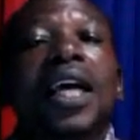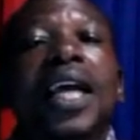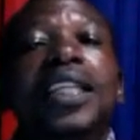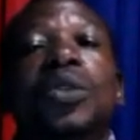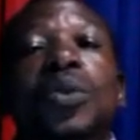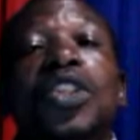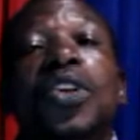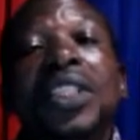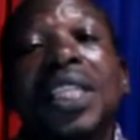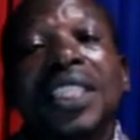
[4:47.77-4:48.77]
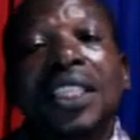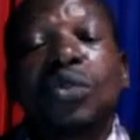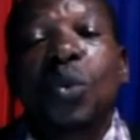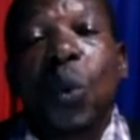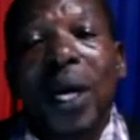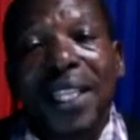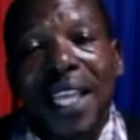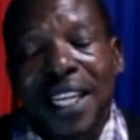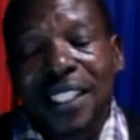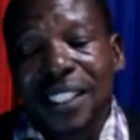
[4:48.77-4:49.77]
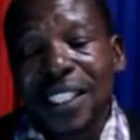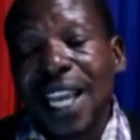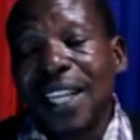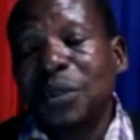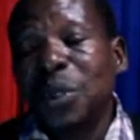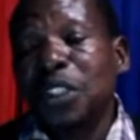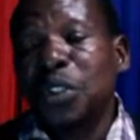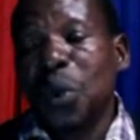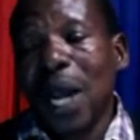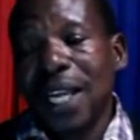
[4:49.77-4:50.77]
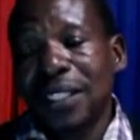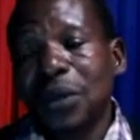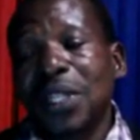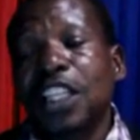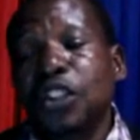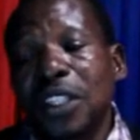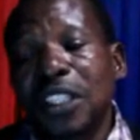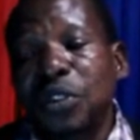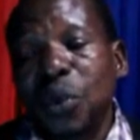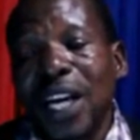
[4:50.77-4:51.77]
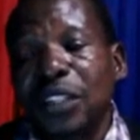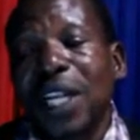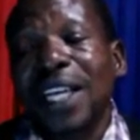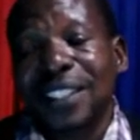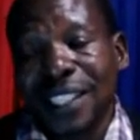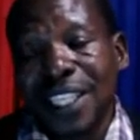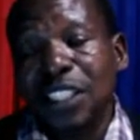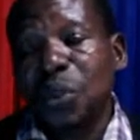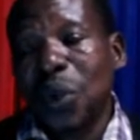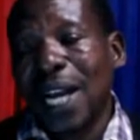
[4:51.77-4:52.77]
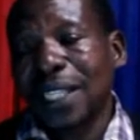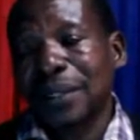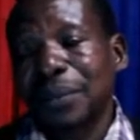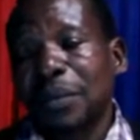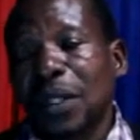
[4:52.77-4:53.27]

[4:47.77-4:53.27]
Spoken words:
and we don't listen to what they are doing to us, or they are talking to us, or they are saying to us.